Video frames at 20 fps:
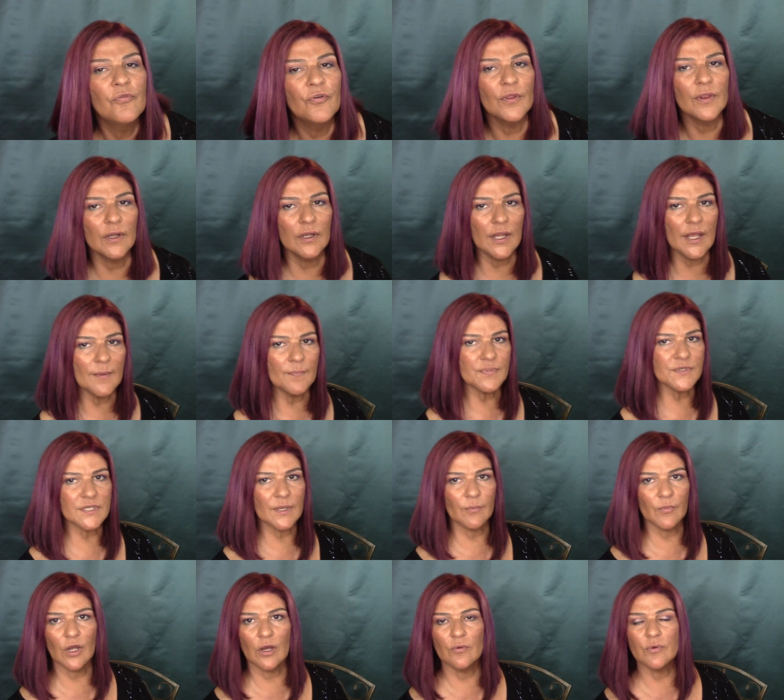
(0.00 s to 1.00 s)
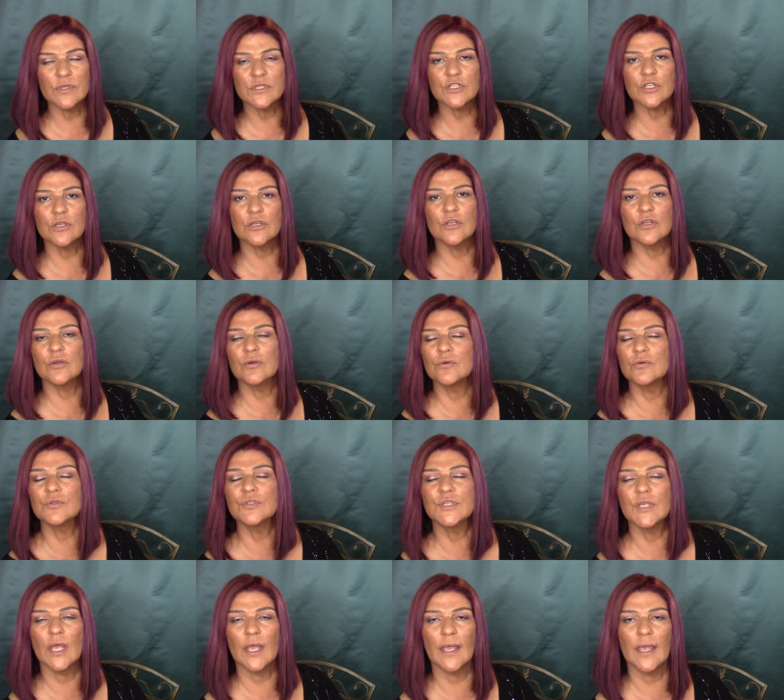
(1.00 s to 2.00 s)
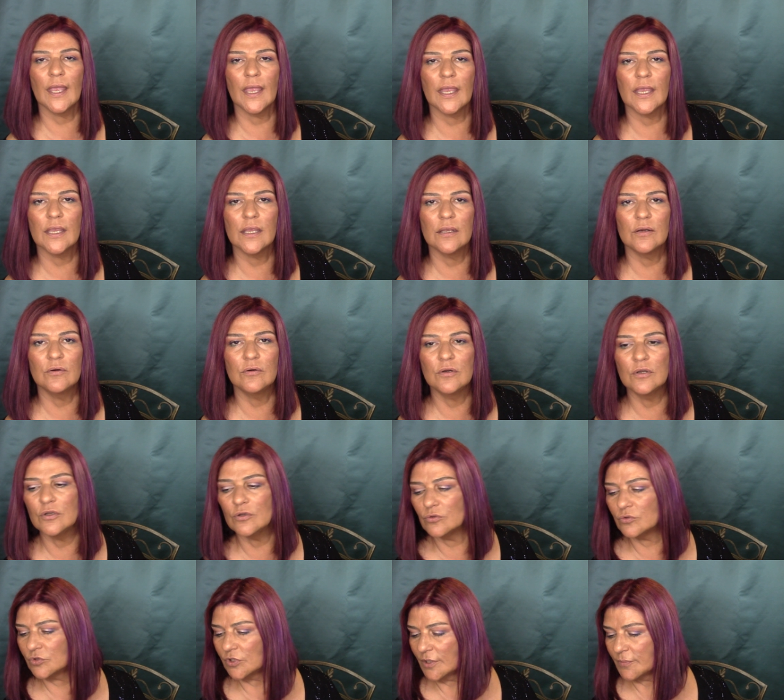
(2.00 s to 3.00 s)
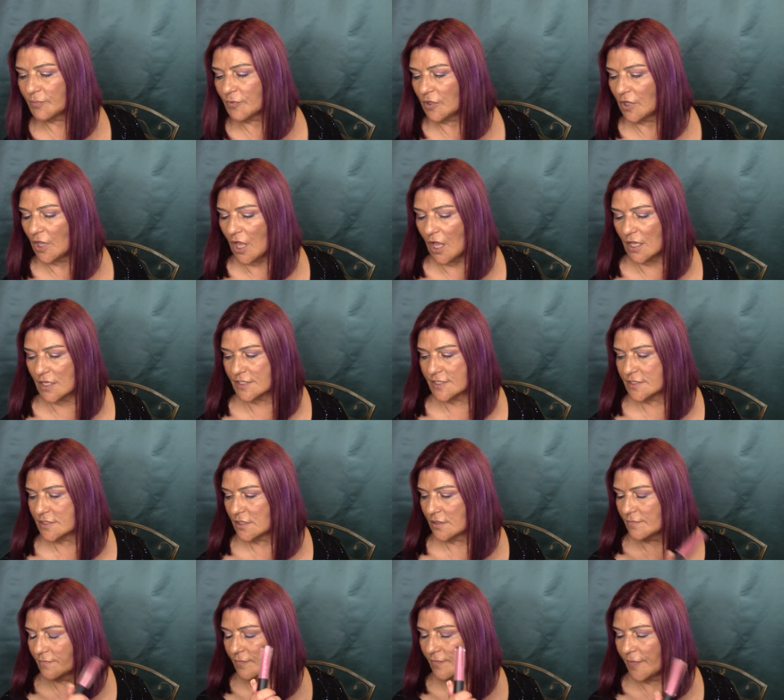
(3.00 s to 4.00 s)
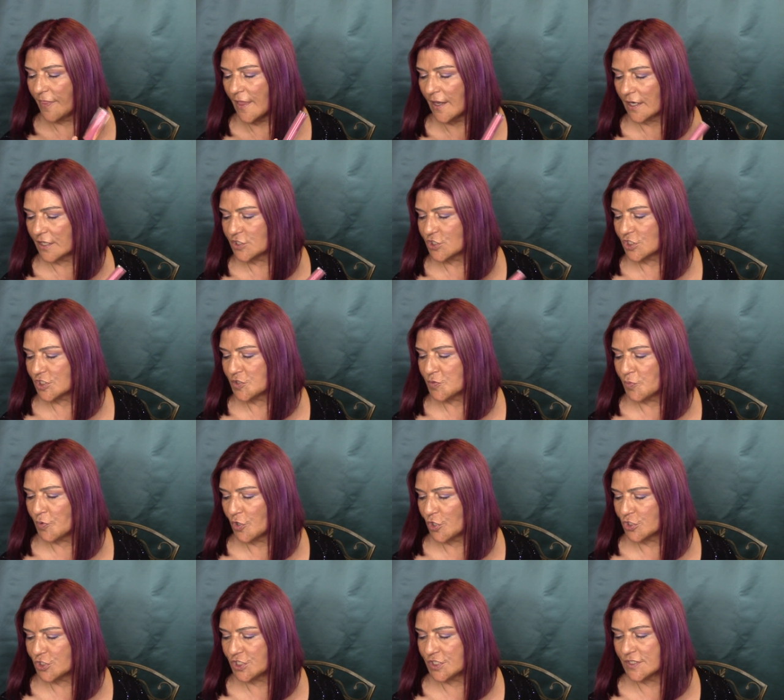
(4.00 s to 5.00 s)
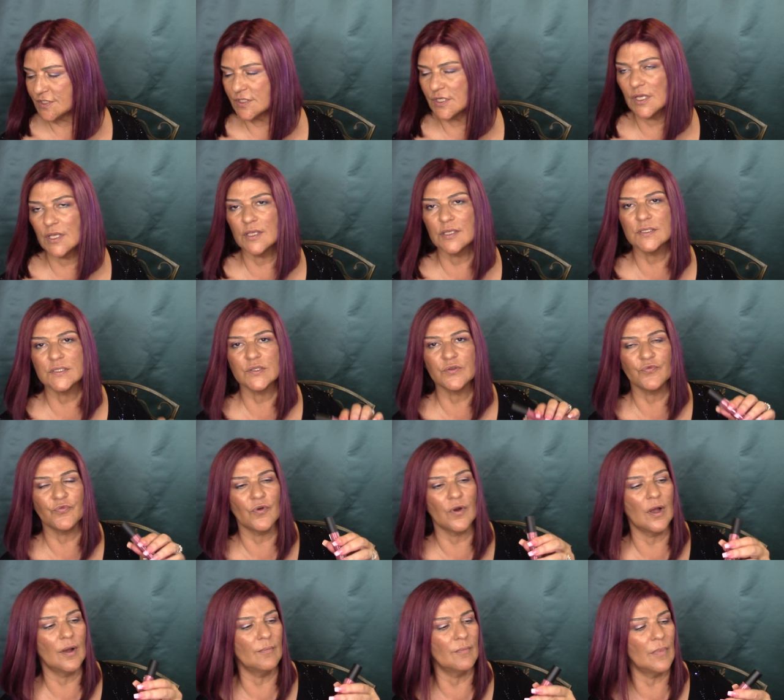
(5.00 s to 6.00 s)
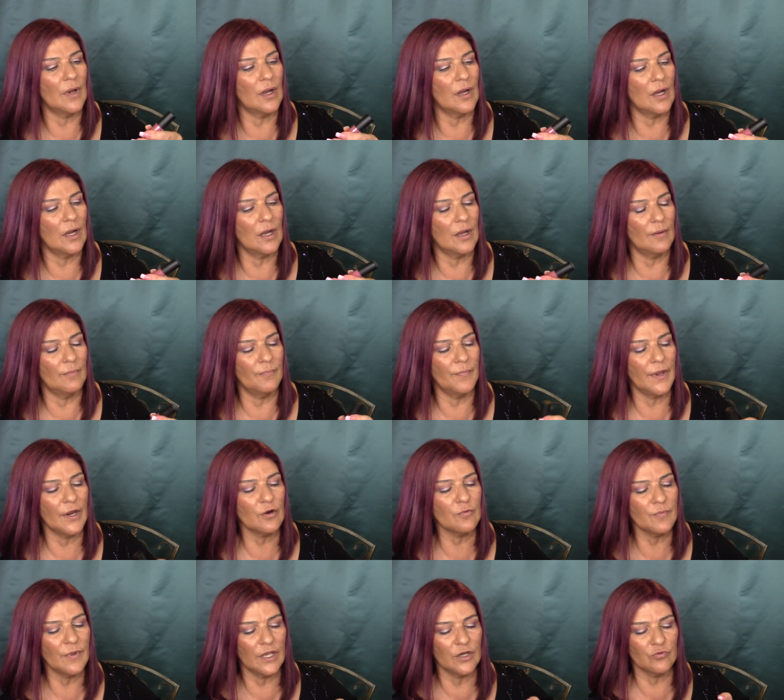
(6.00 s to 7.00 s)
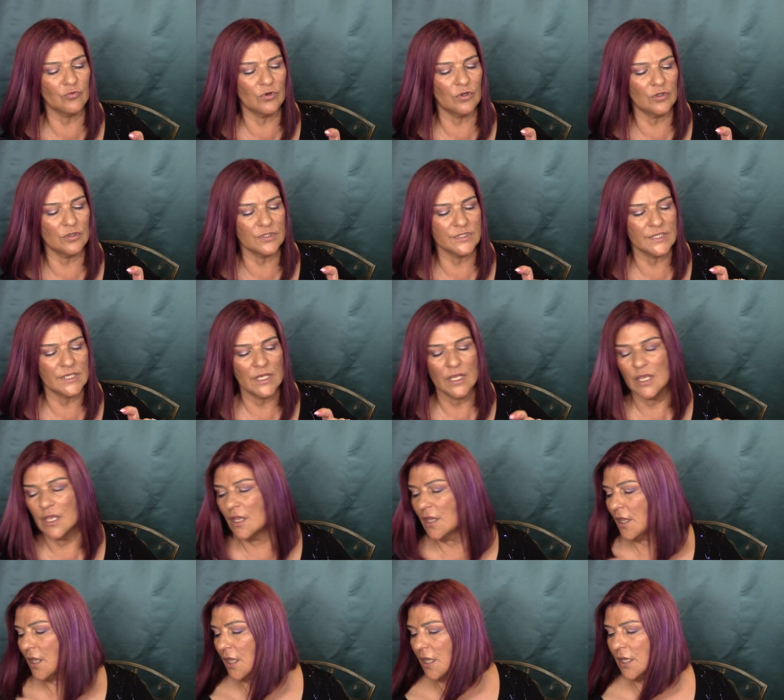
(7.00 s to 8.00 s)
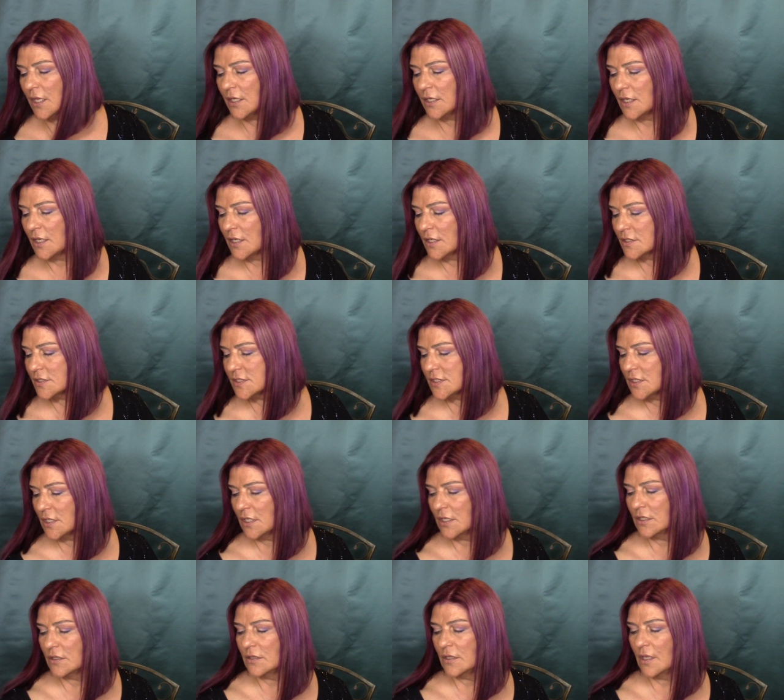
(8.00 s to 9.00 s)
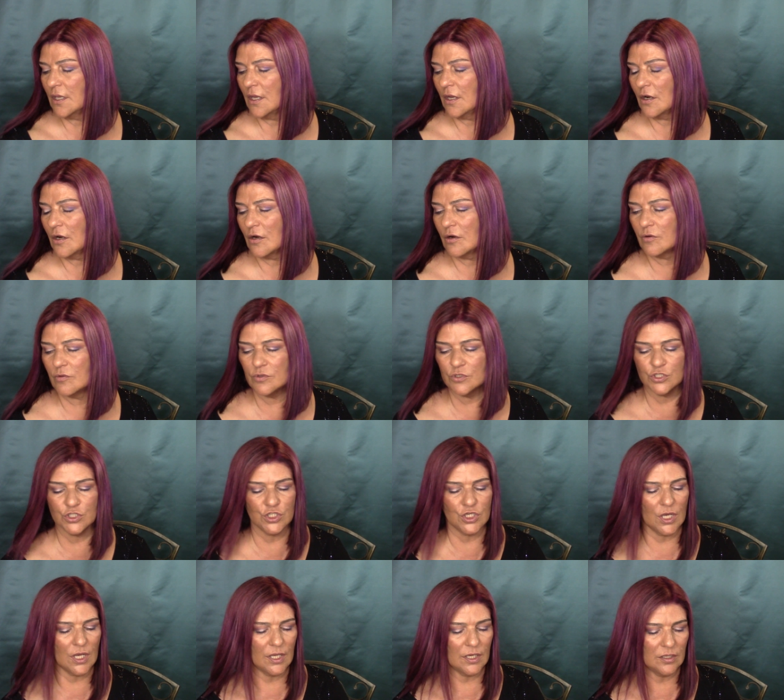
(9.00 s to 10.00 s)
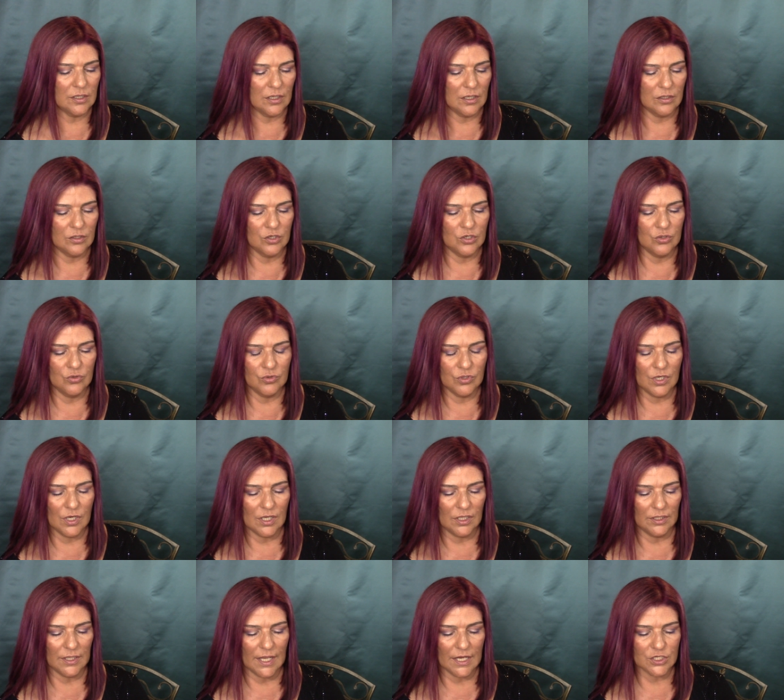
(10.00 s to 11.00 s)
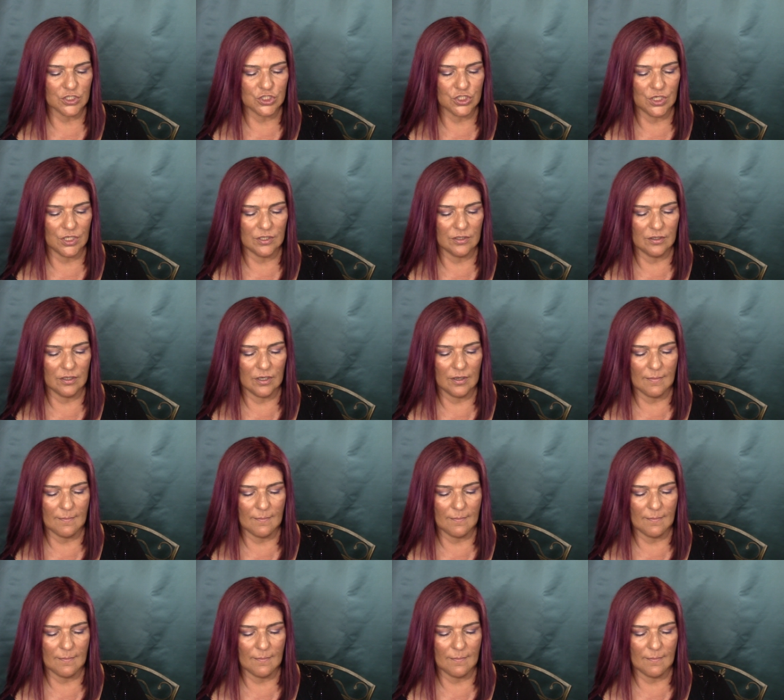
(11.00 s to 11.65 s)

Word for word: for the lips, I'm going to use a new lip gloss that I just purchased. It's from uh, Bare Minerals. It is in their Gen Nude Collection